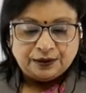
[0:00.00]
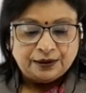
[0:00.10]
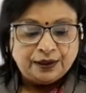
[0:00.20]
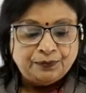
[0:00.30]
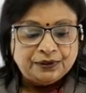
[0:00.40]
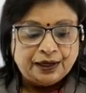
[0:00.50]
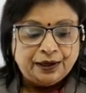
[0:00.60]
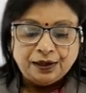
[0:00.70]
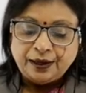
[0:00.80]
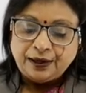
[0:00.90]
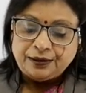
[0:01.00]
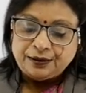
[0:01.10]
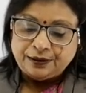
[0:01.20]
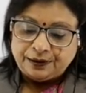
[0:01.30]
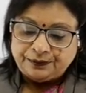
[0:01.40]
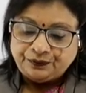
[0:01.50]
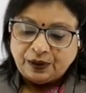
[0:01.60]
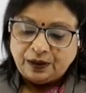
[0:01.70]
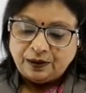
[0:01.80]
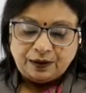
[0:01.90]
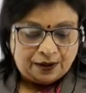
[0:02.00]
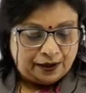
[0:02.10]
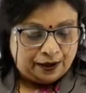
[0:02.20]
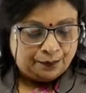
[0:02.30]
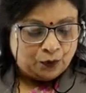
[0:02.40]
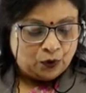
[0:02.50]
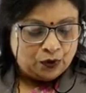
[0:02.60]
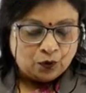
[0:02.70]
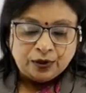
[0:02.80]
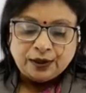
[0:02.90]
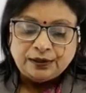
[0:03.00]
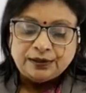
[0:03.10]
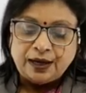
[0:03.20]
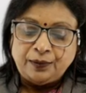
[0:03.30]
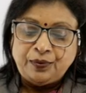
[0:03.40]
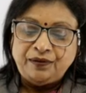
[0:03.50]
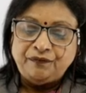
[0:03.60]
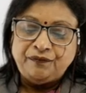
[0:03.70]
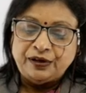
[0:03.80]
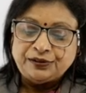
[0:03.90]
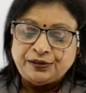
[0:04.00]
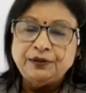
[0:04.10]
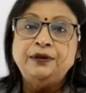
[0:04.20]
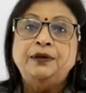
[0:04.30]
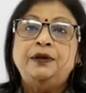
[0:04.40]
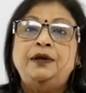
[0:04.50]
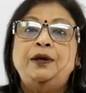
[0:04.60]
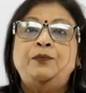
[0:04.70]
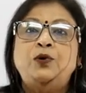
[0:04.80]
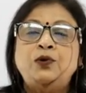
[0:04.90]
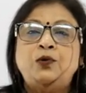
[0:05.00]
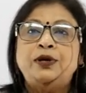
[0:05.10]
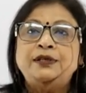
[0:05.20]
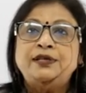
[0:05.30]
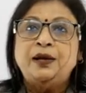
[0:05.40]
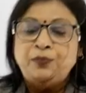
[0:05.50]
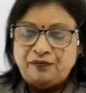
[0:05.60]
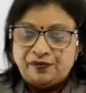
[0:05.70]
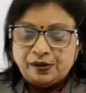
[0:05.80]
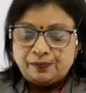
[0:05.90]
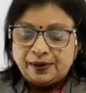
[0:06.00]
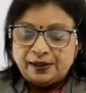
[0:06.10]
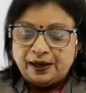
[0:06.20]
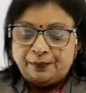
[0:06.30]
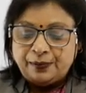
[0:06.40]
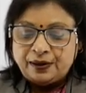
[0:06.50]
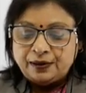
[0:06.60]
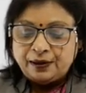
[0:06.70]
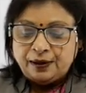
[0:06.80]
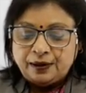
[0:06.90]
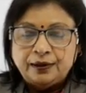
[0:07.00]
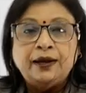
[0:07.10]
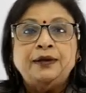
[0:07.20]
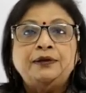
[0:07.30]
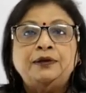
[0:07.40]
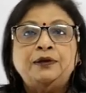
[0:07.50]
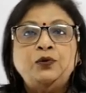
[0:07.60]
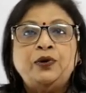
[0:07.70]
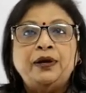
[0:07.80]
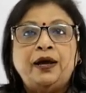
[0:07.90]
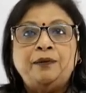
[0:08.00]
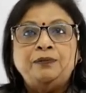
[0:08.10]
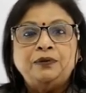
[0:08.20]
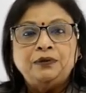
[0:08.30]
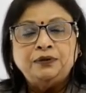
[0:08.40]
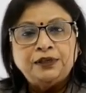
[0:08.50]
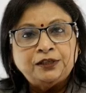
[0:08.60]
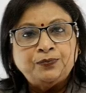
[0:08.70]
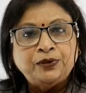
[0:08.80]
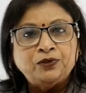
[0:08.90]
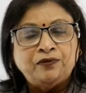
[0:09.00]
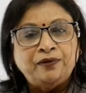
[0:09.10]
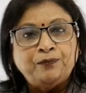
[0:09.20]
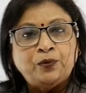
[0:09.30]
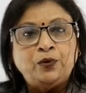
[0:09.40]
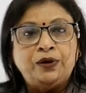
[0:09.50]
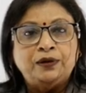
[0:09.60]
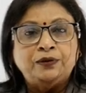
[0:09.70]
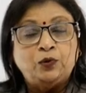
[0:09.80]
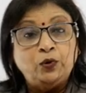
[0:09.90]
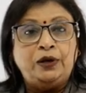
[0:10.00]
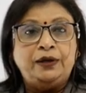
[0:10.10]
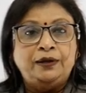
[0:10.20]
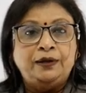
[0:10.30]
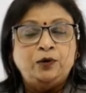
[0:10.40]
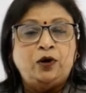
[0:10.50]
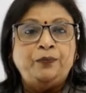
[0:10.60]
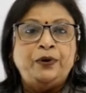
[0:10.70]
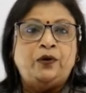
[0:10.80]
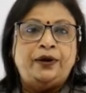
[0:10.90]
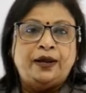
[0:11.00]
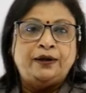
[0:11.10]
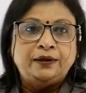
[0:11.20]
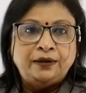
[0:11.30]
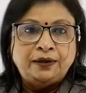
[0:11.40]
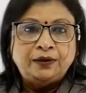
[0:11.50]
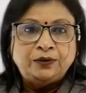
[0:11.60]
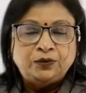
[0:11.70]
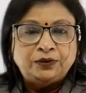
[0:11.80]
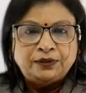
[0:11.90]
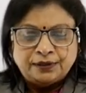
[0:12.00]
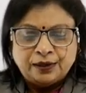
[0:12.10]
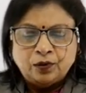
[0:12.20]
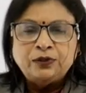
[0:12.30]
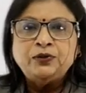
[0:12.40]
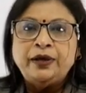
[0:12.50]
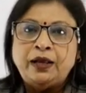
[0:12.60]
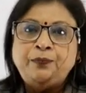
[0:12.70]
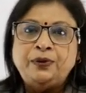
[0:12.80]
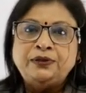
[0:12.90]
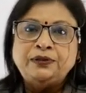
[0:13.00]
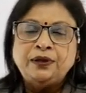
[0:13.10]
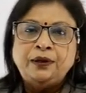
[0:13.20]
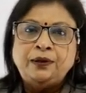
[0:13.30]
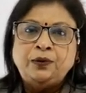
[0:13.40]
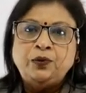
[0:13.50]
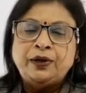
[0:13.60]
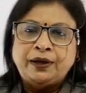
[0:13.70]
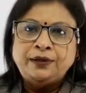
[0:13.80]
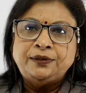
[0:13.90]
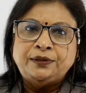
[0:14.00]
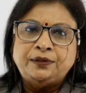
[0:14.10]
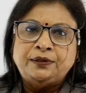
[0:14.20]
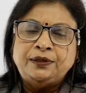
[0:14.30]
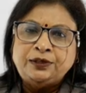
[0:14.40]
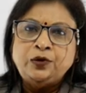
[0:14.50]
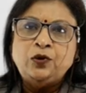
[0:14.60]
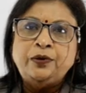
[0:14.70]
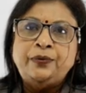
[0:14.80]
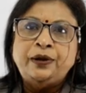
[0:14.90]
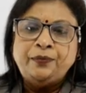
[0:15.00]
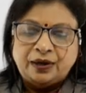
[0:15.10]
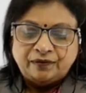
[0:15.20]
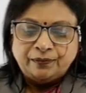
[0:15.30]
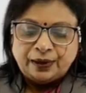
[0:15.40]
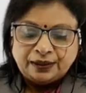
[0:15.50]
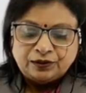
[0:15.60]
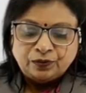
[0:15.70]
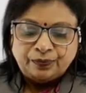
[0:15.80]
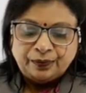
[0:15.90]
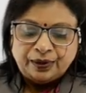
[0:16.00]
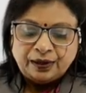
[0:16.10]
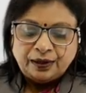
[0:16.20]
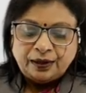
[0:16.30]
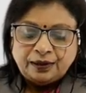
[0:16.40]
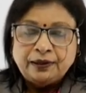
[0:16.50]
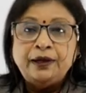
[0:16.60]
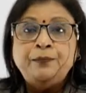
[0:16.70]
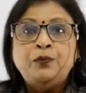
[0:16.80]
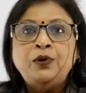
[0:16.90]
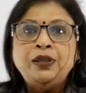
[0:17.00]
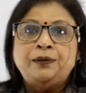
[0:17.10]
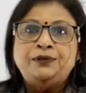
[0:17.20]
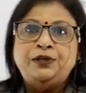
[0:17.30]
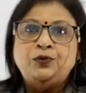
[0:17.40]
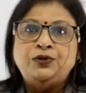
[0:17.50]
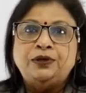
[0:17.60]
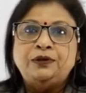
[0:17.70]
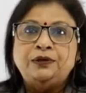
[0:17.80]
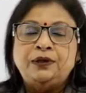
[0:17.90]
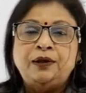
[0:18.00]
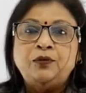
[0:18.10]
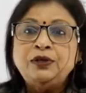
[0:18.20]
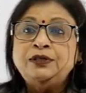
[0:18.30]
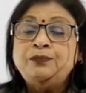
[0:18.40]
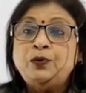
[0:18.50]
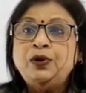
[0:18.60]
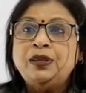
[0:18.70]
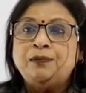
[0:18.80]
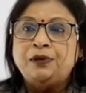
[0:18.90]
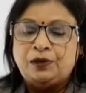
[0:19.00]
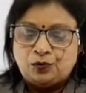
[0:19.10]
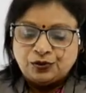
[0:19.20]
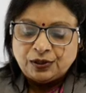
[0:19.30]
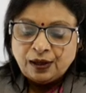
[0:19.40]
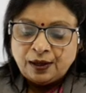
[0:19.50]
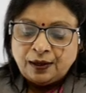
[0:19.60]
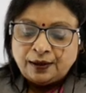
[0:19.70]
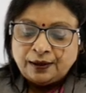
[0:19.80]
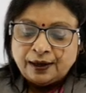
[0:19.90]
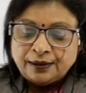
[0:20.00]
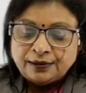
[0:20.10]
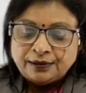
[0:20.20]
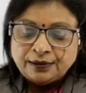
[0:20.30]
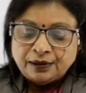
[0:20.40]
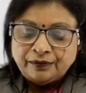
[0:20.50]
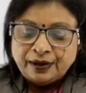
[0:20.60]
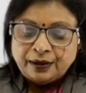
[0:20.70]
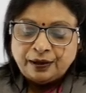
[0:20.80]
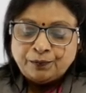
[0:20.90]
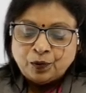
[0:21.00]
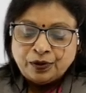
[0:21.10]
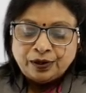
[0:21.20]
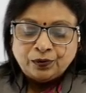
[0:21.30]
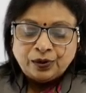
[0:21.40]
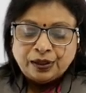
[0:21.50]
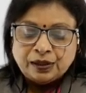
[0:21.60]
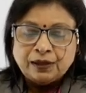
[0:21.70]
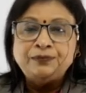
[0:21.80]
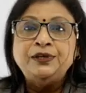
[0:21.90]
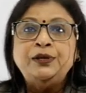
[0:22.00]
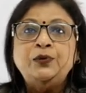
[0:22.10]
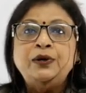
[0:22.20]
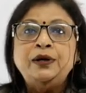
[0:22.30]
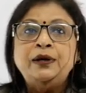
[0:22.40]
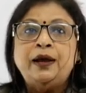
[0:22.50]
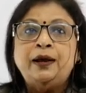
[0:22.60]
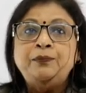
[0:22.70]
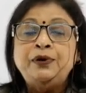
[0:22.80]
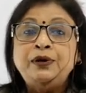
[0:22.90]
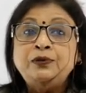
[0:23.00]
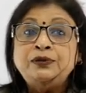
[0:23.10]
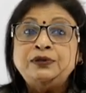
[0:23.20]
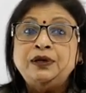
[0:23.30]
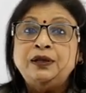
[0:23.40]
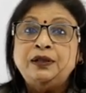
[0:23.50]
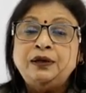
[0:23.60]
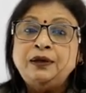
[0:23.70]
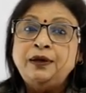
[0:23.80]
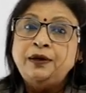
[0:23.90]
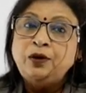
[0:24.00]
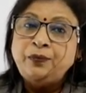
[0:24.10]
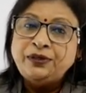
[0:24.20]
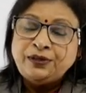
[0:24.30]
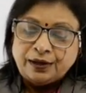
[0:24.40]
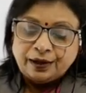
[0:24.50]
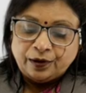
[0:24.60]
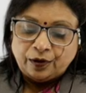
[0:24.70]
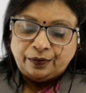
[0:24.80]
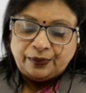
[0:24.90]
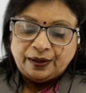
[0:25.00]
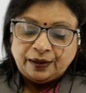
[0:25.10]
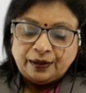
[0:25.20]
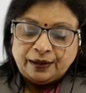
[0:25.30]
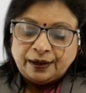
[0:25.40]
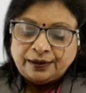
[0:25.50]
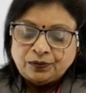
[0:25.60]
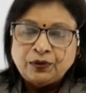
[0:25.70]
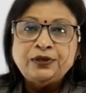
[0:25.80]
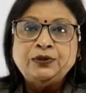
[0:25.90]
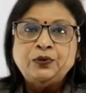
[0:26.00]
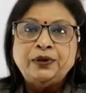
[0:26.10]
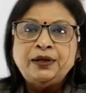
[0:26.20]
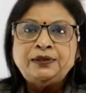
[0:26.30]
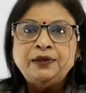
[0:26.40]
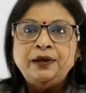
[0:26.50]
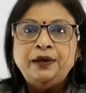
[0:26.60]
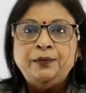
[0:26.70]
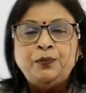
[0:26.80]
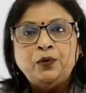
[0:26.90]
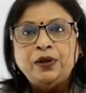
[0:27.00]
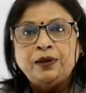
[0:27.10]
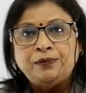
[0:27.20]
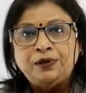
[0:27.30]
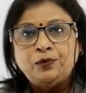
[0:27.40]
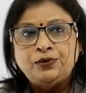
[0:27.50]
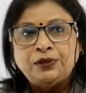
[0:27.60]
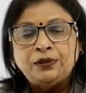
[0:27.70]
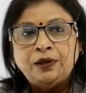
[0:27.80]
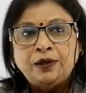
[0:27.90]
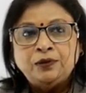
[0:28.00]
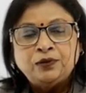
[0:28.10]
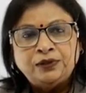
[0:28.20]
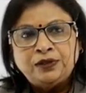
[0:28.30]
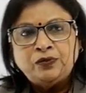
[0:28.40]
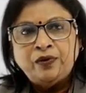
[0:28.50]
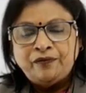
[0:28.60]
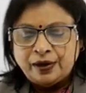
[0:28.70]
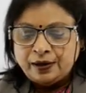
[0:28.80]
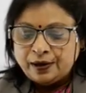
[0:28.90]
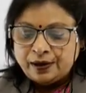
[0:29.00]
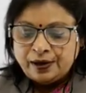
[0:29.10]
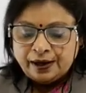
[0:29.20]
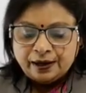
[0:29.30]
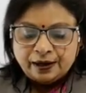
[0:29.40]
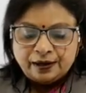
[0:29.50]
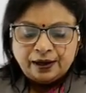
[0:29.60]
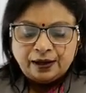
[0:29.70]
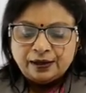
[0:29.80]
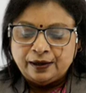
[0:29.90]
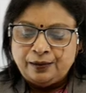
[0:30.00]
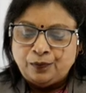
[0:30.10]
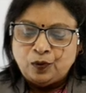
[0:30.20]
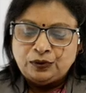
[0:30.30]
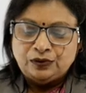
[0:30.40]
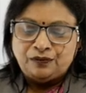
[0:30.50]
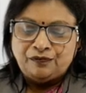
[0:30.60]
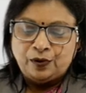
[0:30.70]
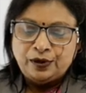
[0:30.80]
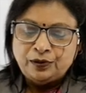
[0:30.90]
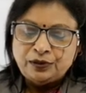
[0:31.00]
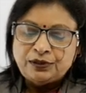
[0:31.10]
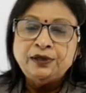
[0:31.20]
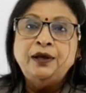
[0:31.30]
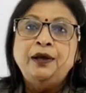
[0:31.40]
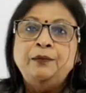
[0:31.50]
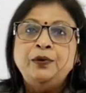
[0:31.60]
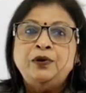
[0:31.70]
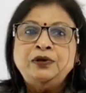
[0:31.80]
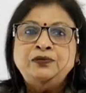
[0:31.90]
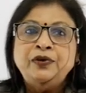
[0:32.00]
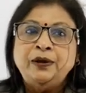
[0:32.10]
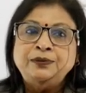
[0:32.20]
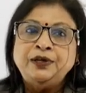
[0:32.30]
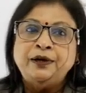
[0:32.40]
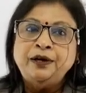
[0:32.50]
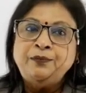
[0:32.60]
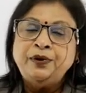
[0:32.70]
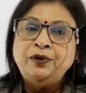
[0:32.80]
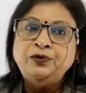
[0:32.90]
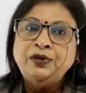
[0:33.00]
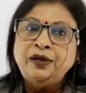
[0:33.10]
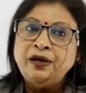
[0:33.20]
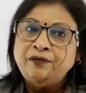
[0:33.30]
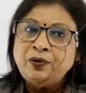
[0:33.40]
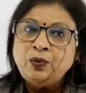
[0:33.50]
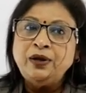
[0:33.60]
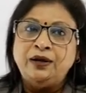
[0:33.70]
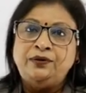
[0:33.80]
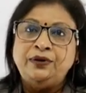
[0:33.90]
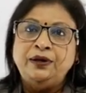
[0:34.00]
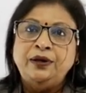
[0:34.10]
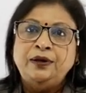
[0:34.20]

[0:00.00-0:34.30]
Achha, then besides that, uh, uh, import quotas can be fixed. Import quotas can be fixed by the government that uh, you can have this much of import only, not beyond that. So this can also help us to correct uh, disequilibrium in our balance of payment. Then import substitution. And what is import substitution? That is uh, when imported goods are substituted and produced in the domestic economy. That is what is known as import substitution. So this way we can curtail, curtail the imports of foreign goods because we have started producing in our own country.